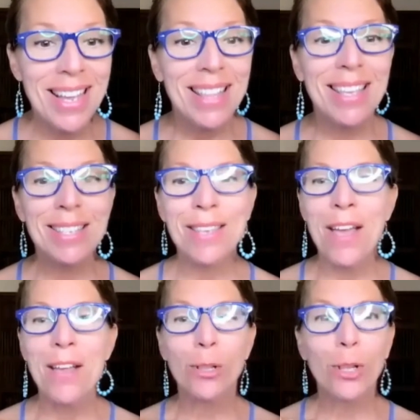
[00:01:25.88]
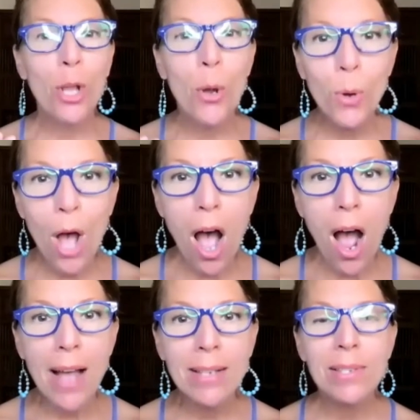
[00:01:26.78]
This low
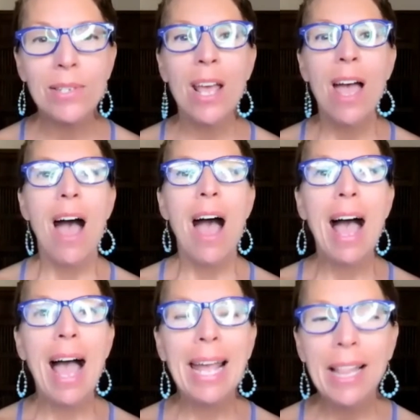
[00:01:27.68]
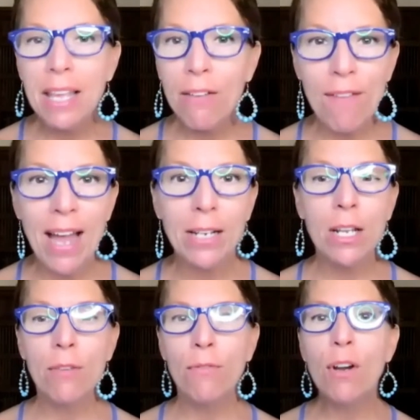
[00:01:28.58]
cost, highly
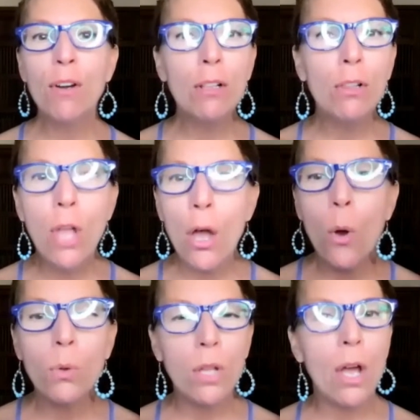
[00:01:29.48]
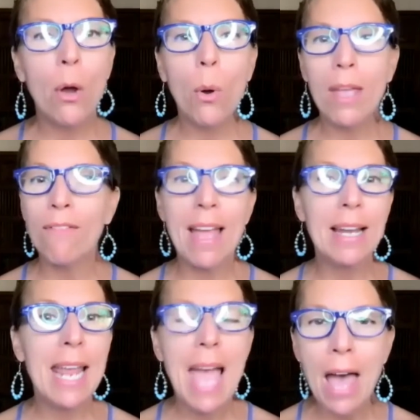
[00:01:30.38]
effective, very low, if
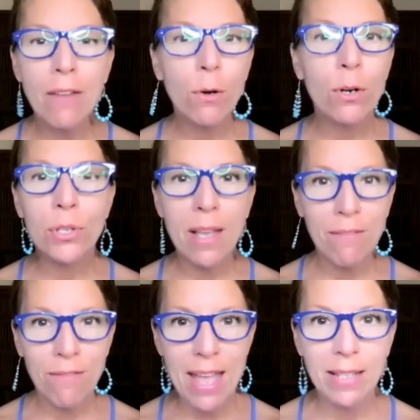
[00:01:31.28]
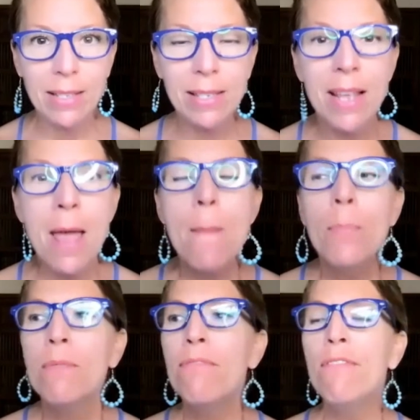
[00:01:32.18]
any, adverse events,
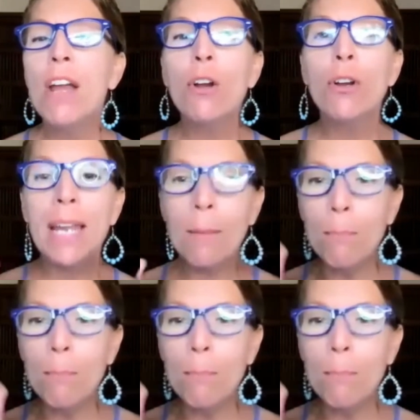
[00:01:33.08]
very